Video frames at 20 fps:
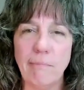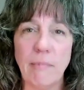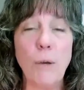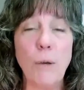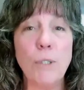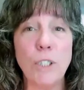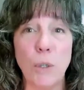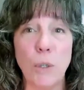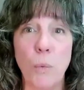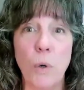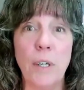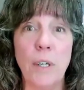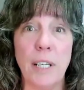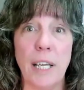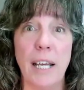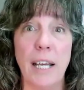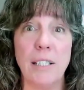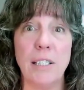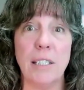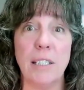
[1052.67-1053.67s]
I was at work
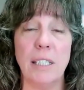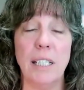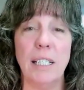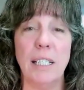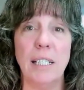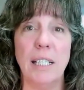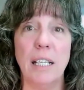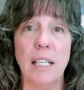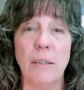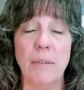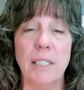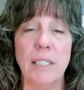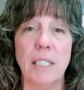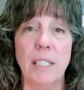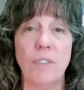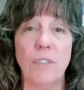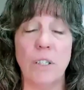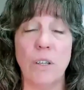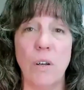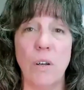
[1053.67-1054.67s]
actually, and I
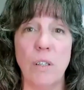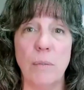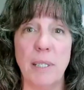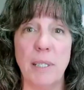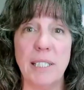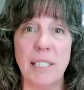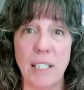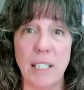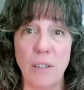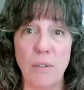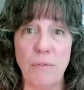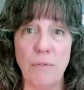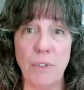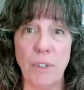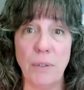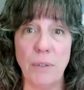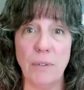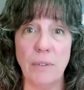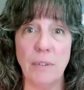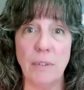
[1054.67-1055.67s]
received a call on my cell
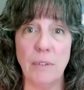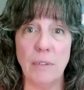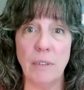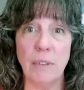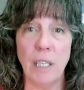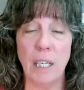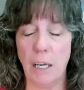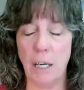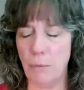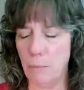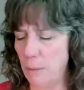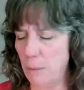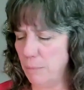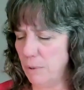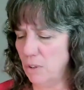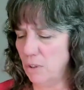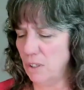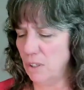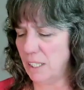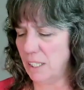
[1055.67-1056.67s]
phone. And I
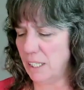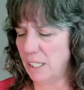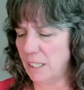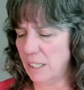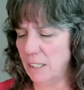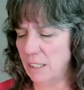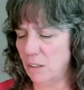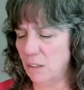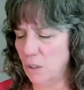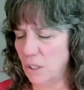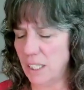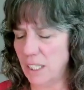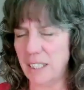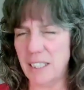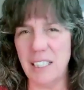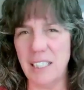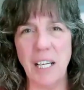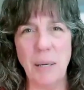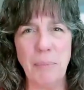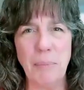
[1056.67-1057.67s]
remember looking at the looking
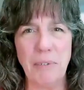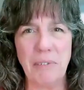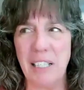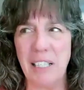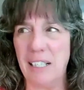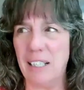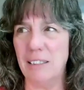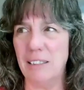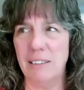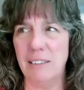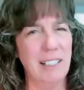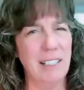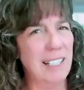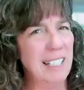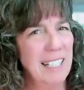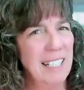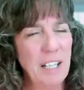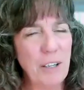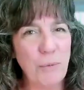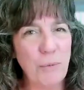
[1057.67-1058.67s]
at the number thinking,
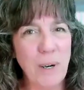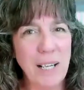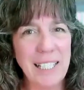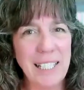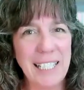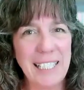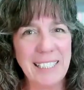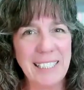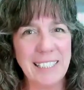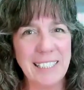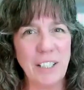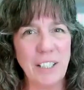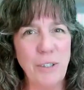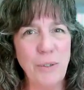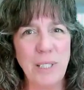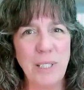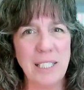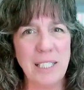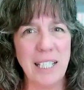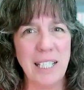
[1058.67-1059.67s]
what is
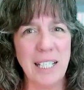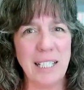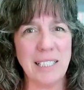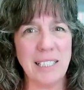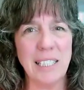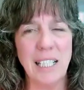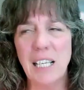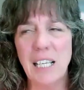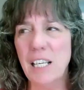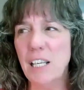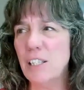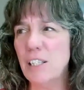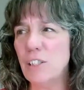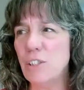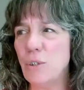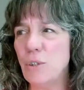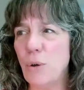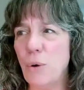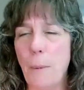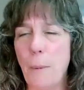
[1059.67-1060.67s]
who is this?
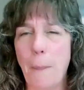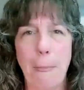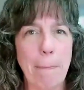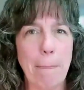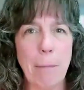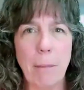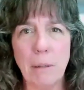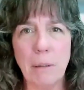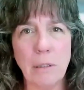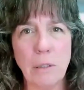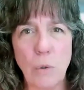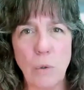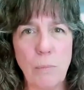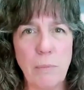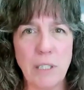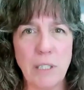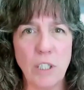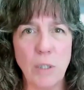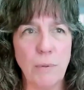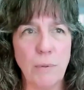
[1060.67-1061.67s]
So told
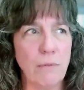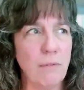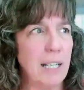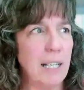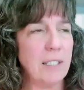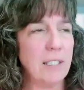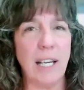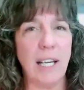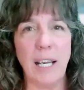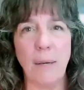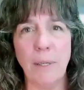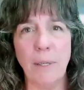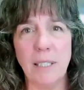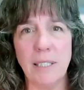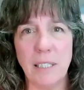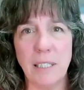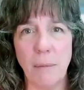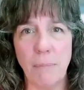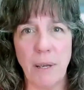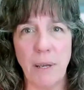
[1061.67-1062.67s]
my supervisor, hey, I'm gonna
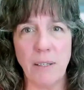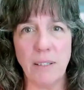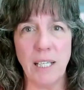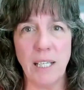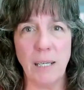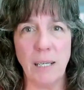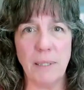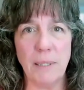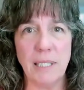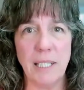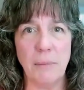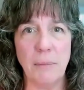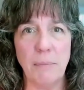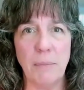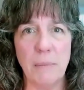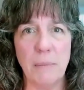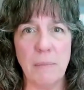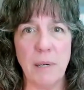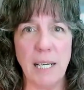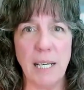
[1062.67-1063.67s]
step out and take my 10
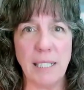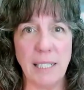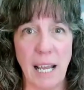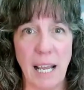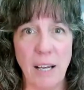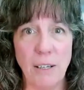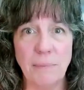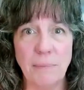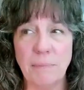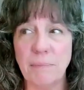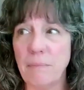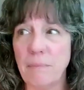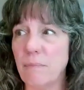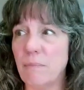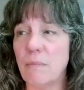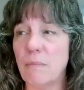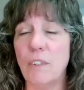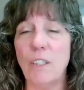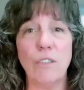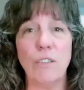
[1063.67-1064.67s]
minute break now.
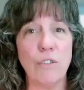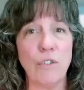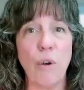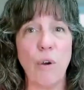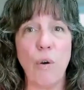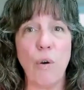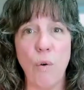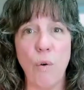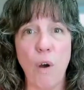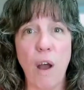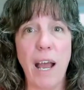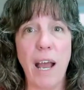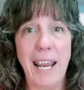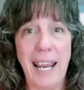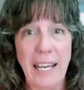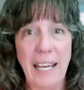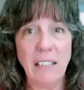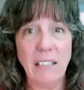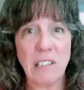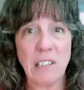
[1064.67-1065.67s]
And so I
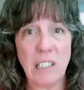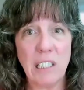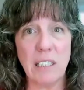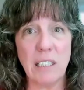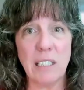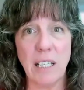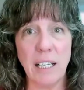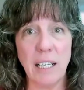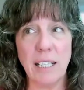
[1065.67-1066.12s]
answered.